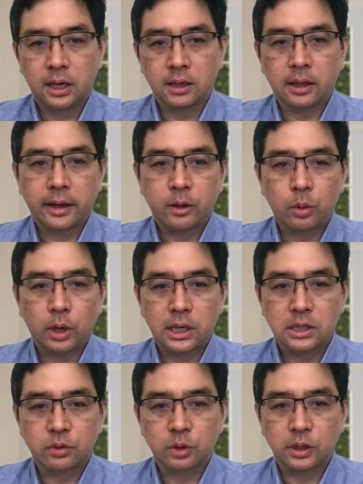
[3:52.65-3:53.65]
And
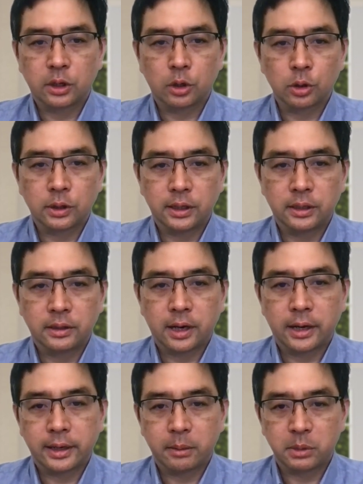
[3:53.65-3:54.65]
likewise, for the early
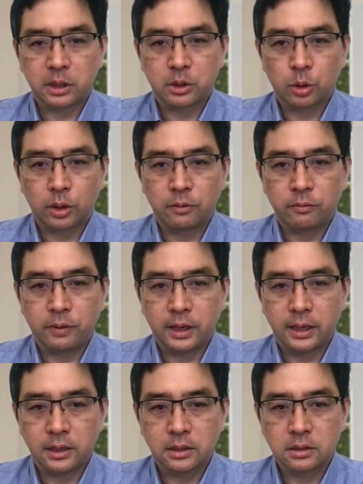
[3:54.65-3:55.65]
non-ambulatory
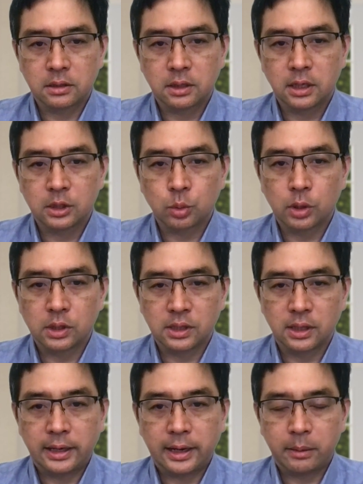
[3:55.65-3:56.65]
phase, as well as
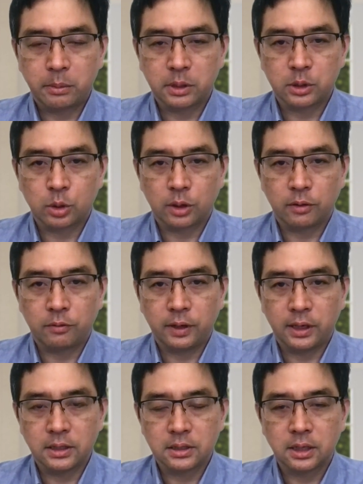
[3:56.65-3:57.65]
the late ambulatory
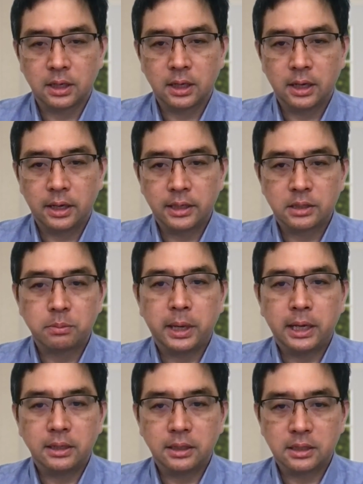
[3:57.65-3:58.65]
phase, it's
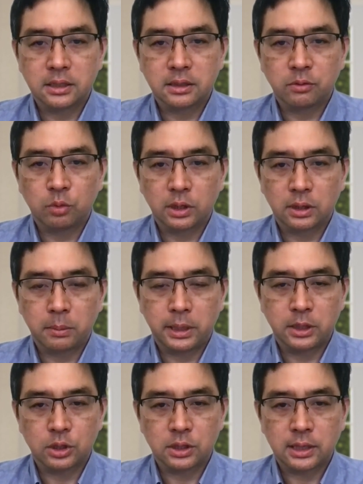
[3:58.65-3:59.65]
maintenance of what the
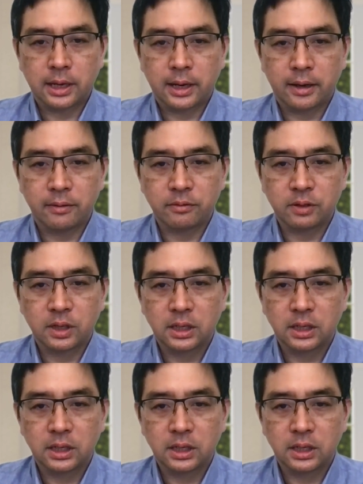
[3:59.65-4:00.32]
patients have